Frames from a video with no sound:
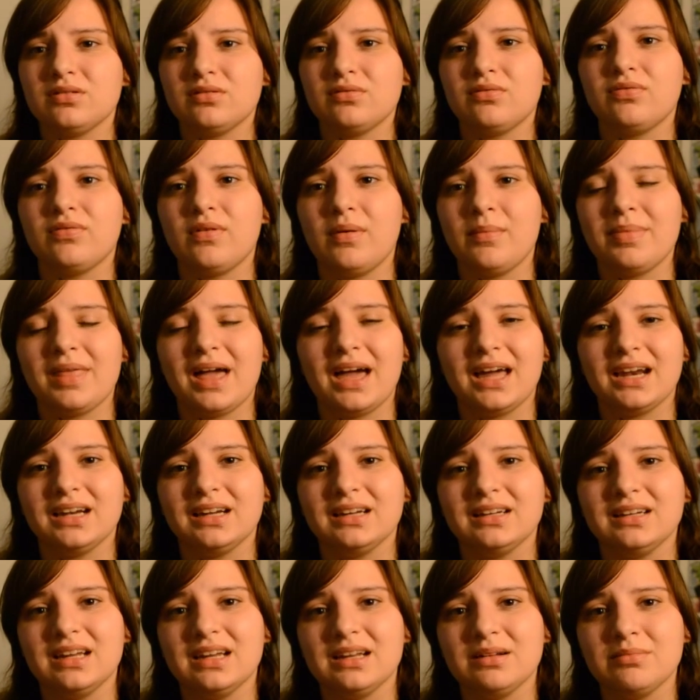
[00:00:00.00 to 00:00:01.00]
from that
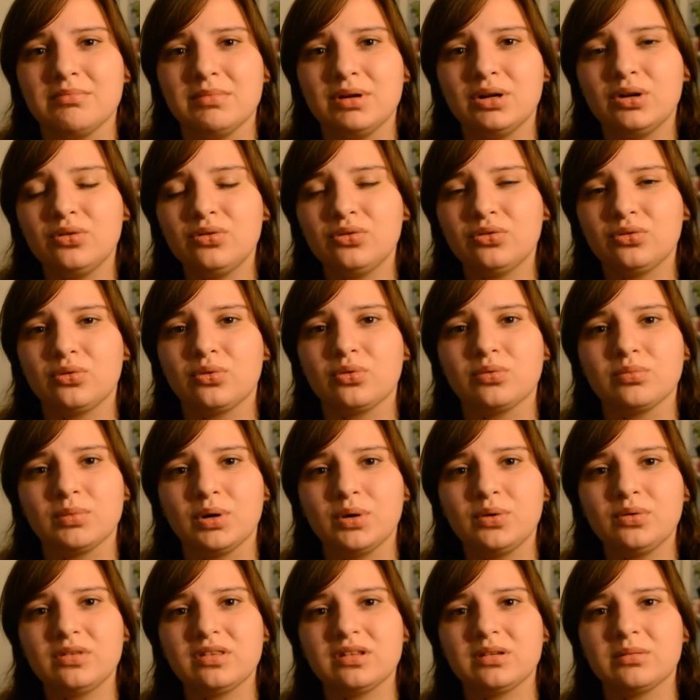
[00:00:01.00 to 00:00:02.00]
in middle school,
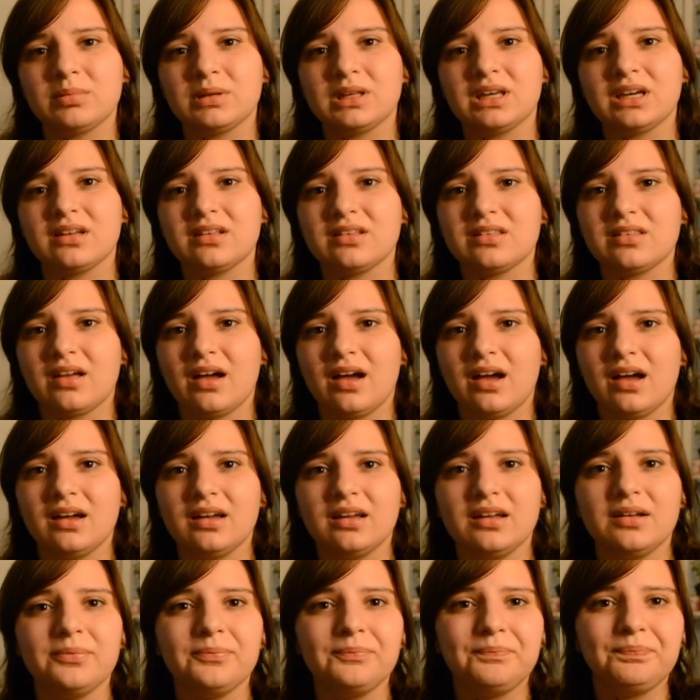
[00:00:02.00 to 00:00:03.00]
mostly because
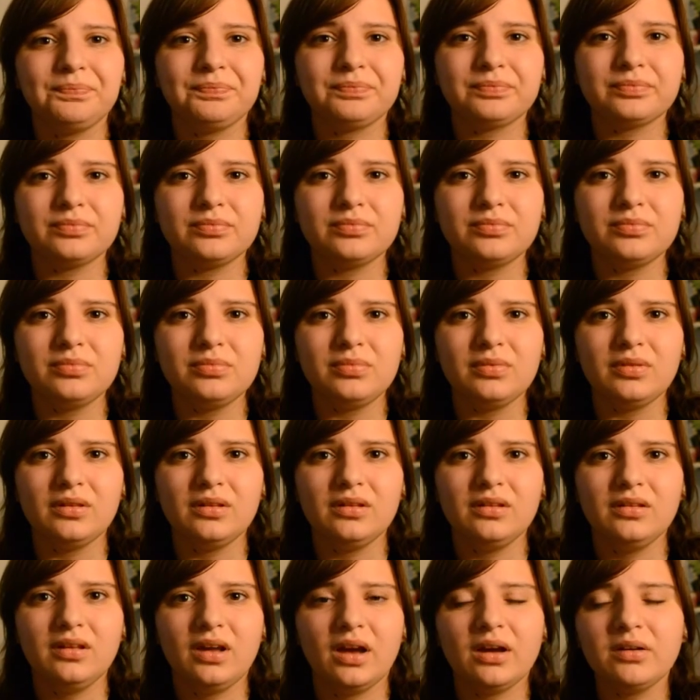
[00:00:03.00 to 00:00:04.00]
I
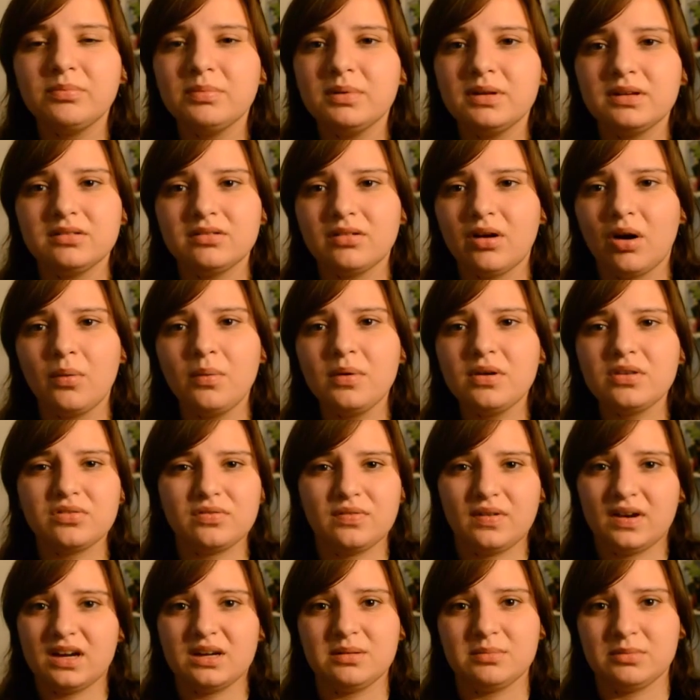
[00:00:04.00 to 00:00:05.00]
have been always
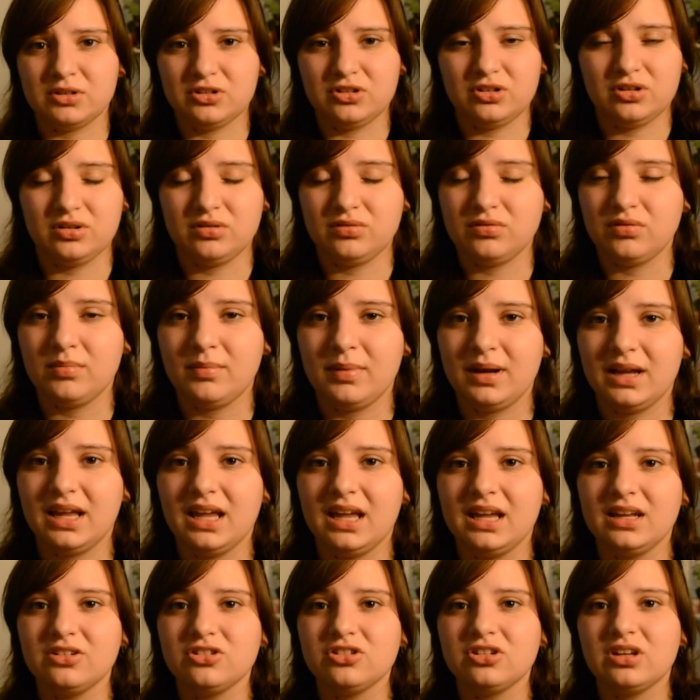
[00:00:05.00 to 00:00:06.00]
very mature for my
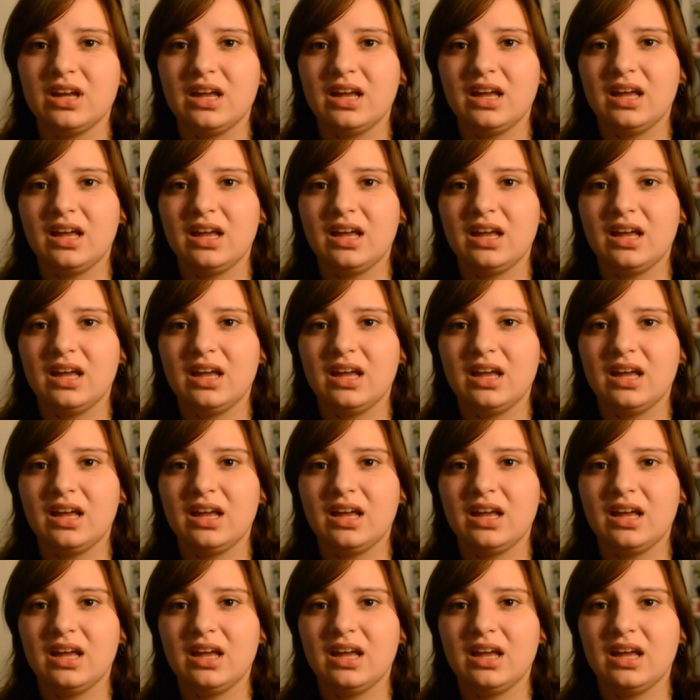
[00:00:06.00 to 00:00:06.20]
age.